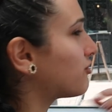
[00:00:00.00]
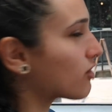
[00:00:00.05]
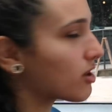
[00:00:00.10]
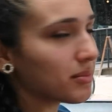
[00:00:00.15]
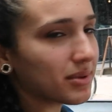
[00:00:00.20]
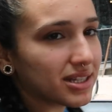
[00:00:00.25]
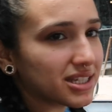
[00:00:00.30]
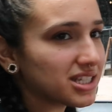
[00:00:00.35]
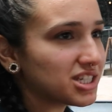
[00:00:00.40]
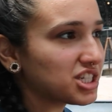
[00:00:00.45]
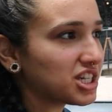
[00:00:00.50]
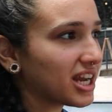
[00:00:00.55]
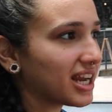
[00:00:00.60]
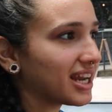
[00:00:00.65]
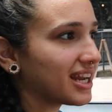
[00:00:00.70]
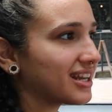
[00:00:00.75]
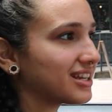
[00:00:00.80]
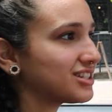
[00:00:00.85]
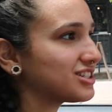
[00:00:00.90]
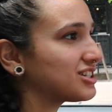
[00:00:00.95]
formulas
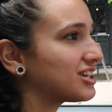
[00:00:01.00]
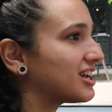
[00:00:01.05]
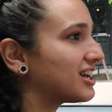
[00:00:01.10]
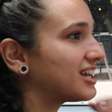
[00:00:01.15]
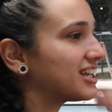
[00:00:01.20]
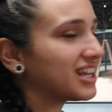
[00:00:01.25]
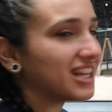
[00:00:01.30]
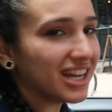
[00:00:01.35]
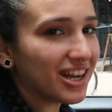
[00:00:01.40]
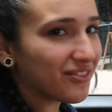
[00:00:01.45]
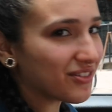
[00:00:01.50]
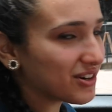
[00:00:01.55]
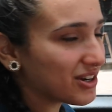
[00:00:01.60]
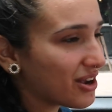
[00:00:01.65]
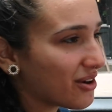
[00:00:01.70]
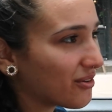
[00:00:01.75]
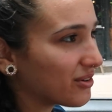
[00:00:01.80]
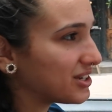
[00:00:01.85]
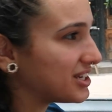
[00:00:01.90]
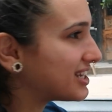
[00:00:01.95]
change, you never
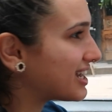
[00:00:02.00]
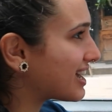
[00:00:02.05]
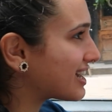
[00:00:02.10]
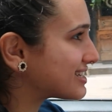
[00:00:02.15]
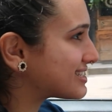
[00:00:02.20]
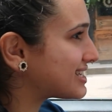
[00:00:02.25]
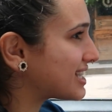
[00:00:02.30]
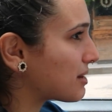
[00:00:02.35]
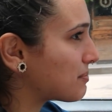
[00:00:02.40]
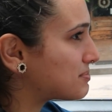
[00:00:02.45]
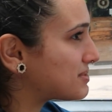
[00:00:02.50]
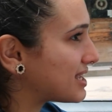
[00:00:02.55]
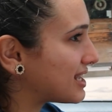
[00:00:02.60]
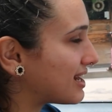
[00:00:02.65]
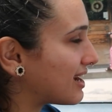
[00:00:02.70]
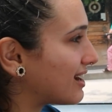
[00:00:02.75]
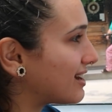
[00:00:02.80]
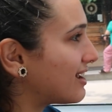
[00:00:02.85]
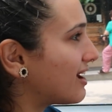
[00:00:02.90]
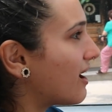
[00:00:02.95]
know, and you gotta stay
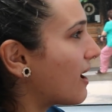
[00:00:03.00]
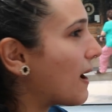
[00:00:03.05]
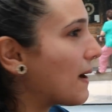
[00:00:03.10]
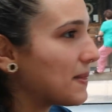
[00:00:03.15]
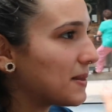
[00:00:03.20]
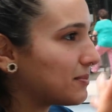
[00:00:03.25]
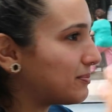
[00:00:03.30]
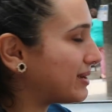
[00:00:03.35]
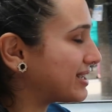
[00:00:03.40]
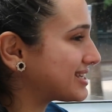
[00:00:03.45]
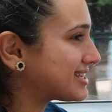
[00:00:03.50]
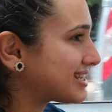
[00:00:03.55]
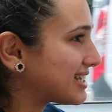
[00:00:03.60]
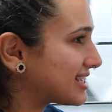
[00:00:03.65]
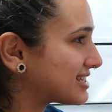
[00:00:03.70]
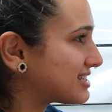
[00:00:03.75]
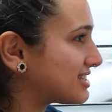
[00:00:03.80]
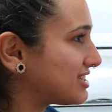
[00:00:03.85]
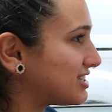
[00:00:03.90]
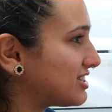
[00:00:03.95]
updated on the best
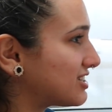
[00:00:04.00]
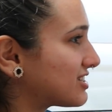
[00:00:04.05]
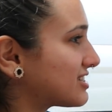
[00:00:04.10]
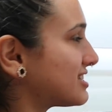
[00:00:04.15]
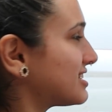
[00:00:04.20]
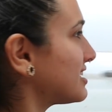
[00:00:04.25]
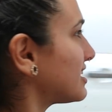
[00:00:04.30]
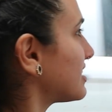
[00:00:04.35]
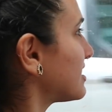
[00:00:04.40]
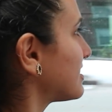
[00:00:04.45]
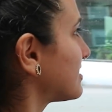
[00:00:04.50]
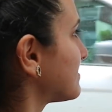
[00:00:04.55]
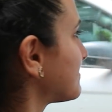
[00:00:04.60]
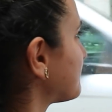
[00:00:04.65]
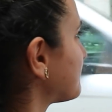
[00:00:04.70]
slice in New York City.